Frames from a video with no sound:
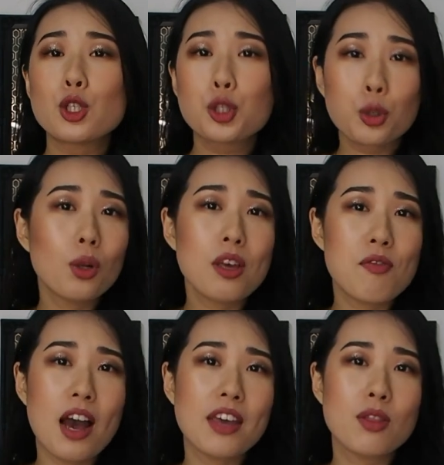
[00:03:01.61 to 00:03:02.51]
surely
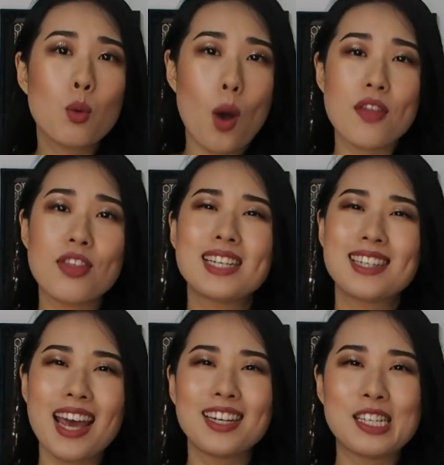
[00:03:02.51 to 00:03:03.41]
find the one that
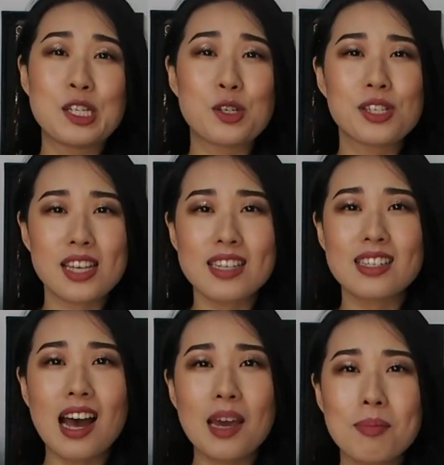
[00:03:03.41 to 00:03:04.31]
tailors your skin
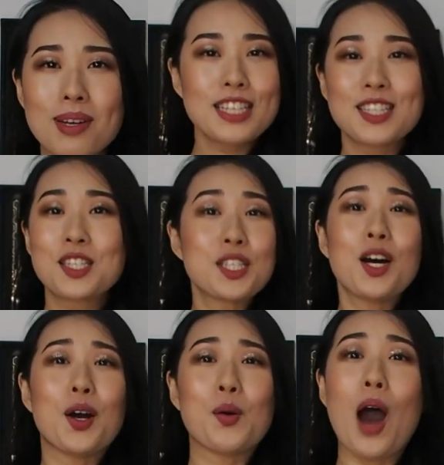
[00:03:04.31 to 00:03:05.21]
type.
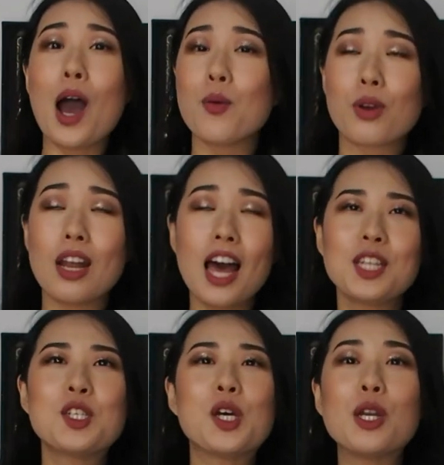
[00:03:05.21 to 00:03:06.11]
So I would
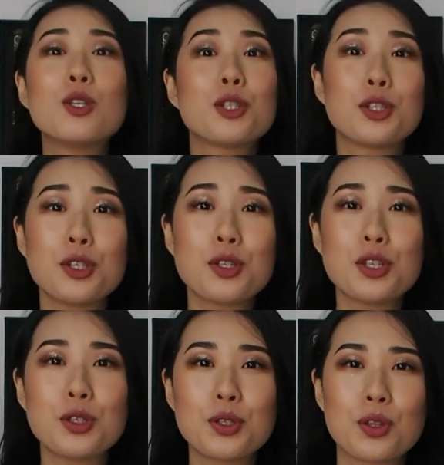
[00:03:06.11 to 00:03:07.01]
like to introduce
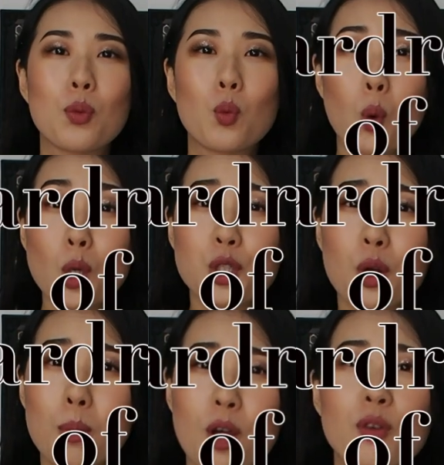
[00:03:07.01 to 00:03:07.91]
you to the
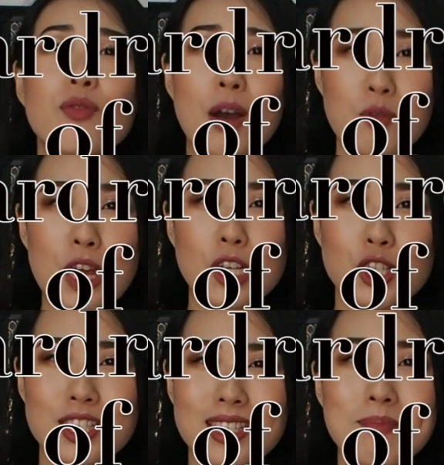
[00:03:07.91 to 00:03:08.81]
wardrobe of
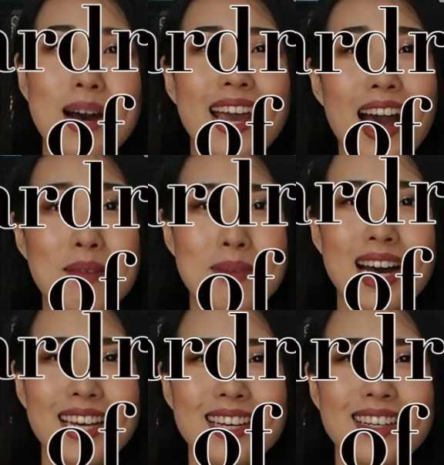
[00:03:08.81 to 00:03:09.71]
foundations by
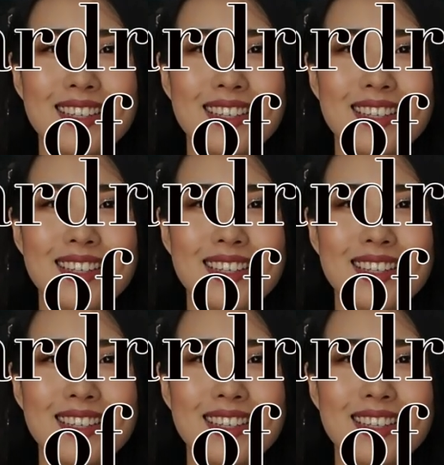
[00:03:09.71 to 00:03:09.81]
Armani.